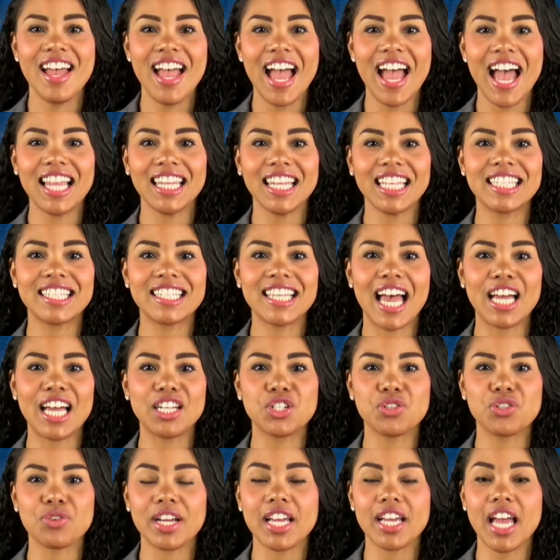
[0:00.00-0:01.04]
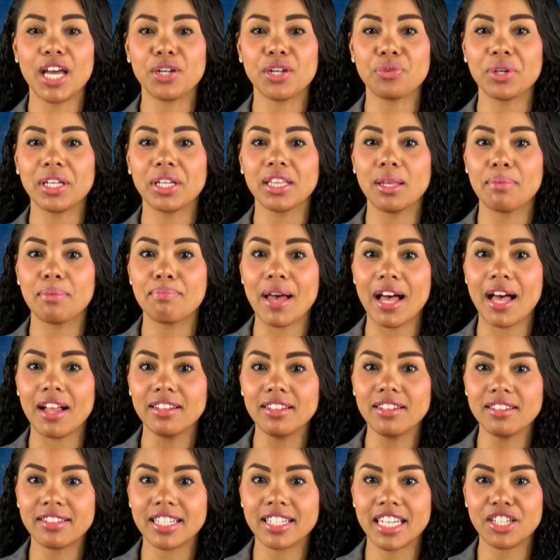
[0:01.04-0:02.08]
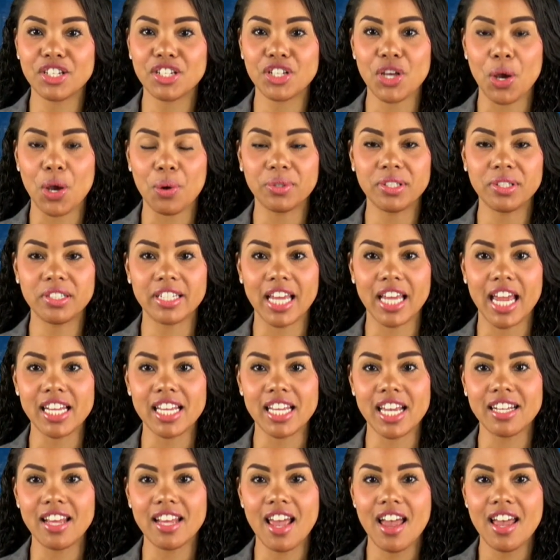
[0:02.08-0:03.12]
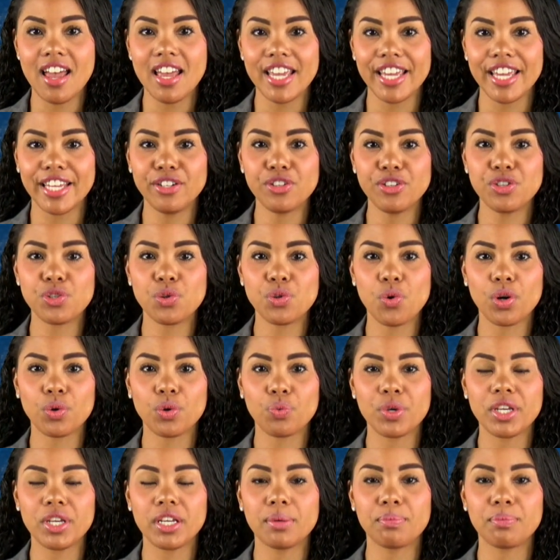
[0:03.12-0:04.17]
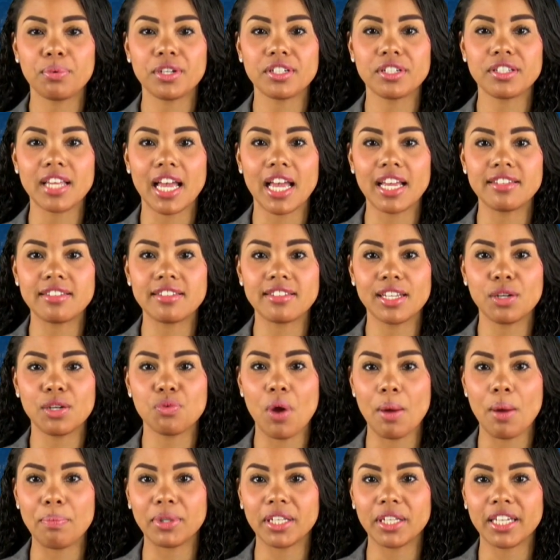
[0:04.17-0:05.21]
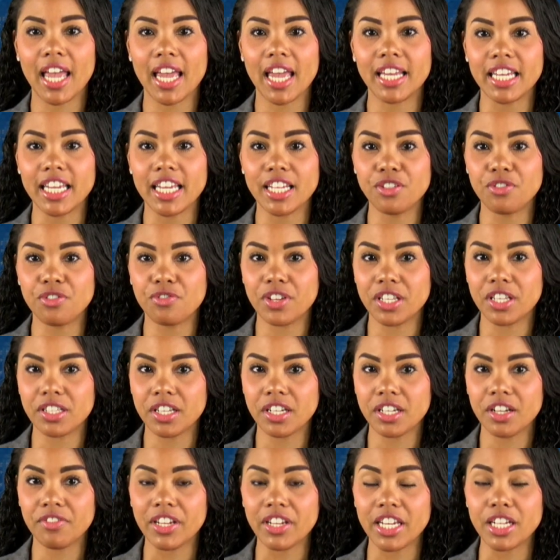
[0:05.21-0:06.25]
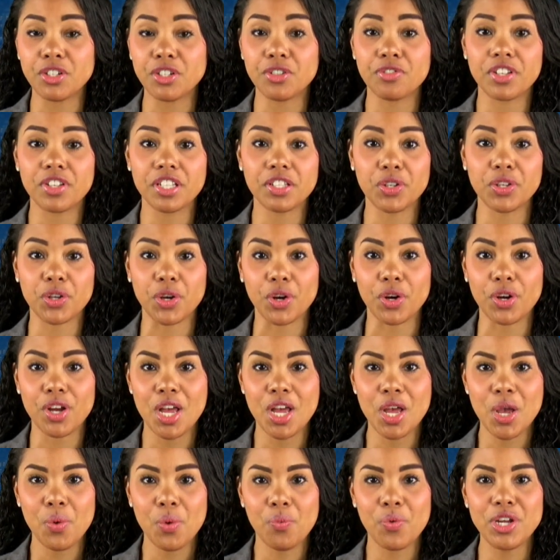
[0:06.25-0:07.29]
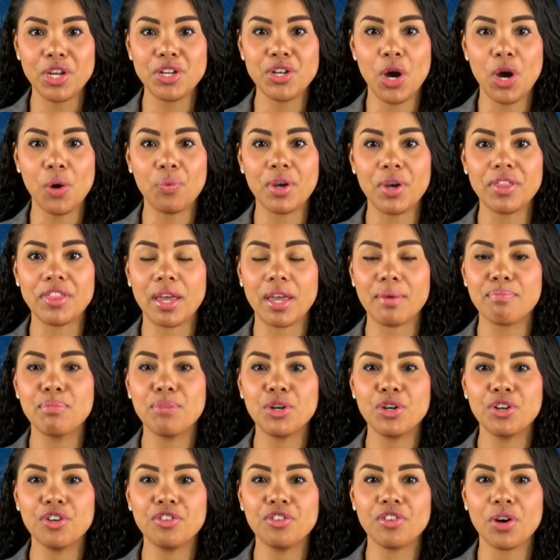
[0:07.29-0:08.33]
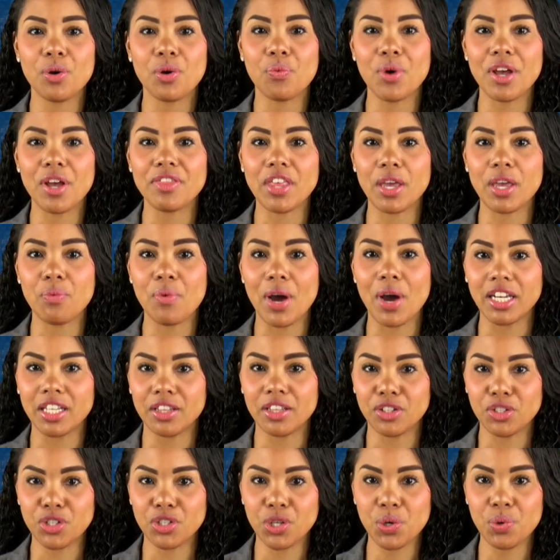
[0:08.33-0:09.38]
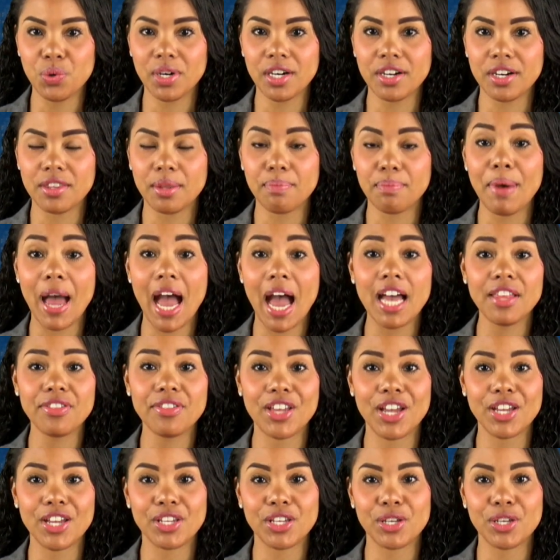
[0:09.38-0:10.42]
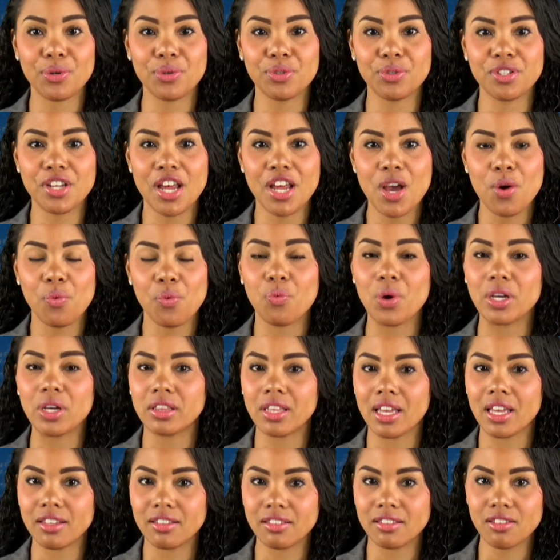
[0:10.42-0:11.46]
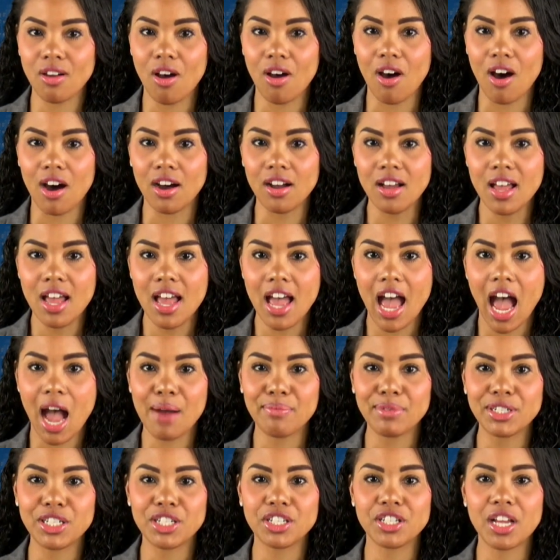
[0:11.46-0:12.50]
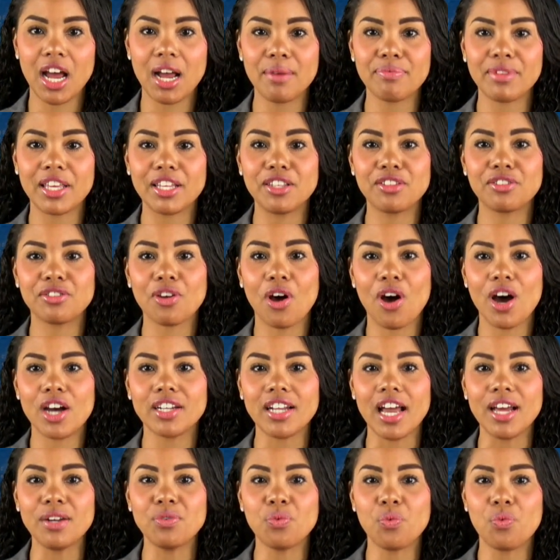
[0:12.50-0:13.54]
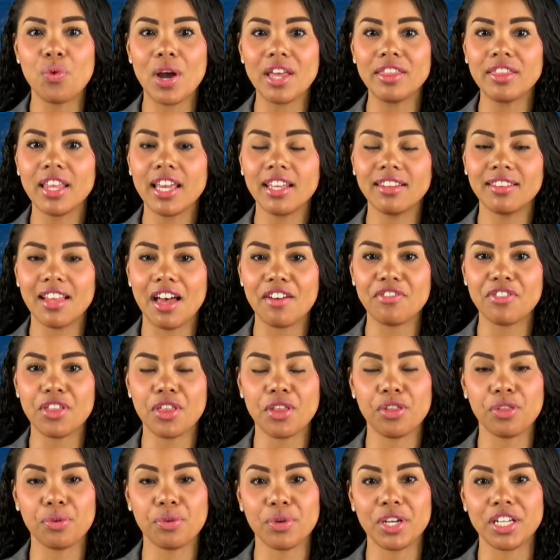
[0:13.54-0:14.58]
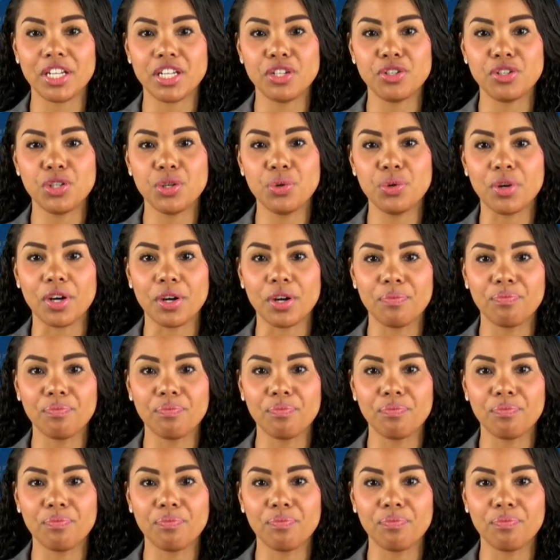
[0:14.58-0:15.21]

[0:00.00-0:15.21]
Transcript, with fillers: Alexandre Henry Labelle, CTO, stated, In short, we can precisely replicate each visit of each visitor. We know when they move, when they went in the tour, the path they used, what they saw, how much time they saw it, and when they left the 3D tour.